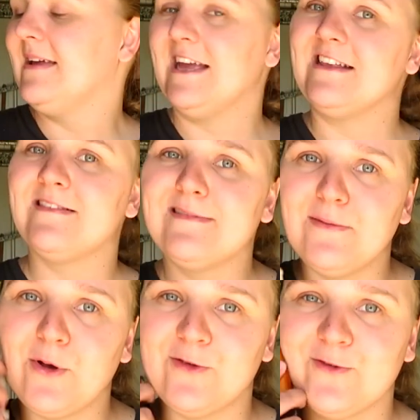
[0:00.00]
it's
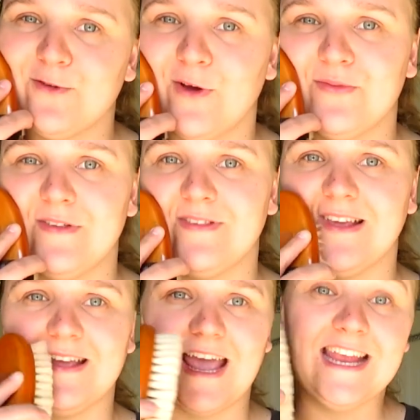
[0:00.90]
the most softest
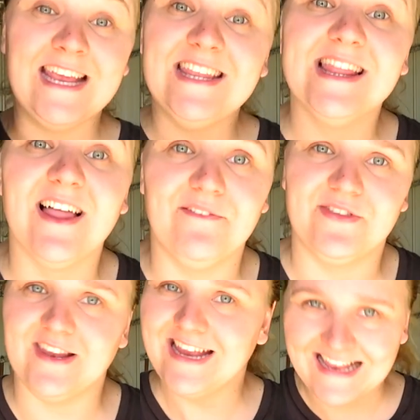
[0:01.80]
thing, and he
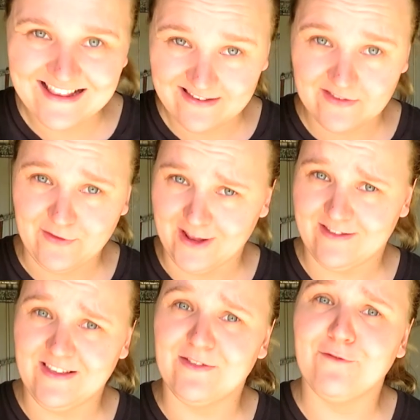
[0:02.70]
loves it. This is
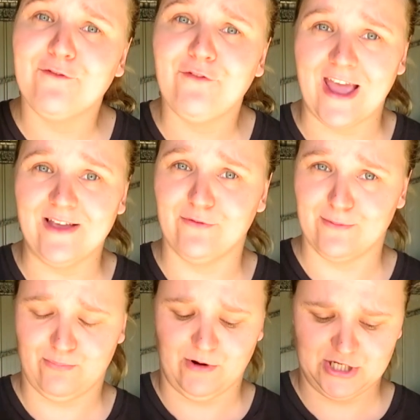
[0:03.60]
his
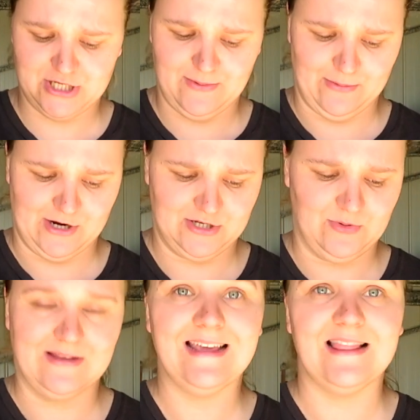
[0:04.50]
favorite brush to be brushed
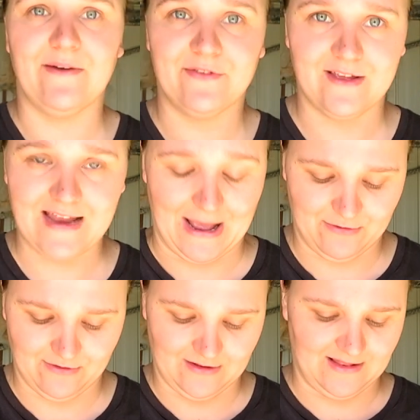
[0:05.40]
with. He loves it,
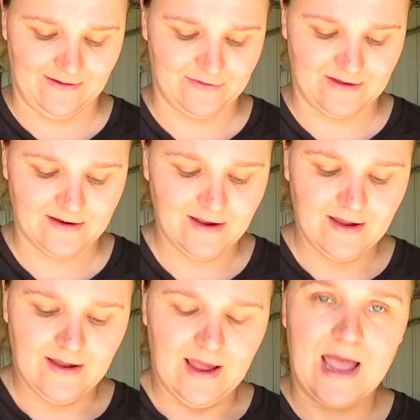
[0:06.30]
absolutely loves it.
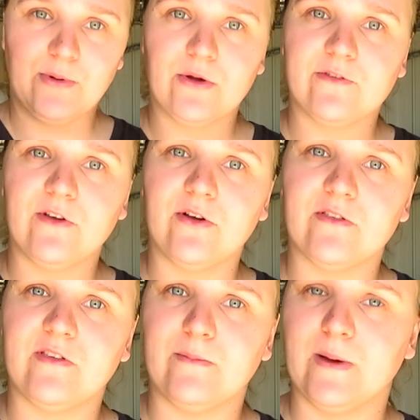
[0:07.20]
And we also
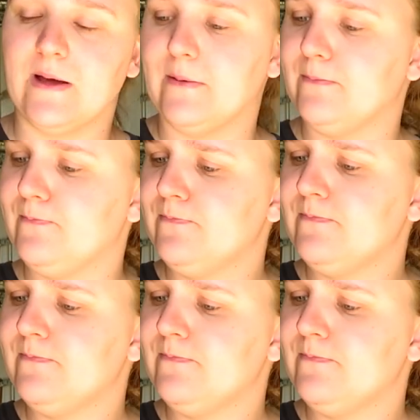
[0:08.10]
got some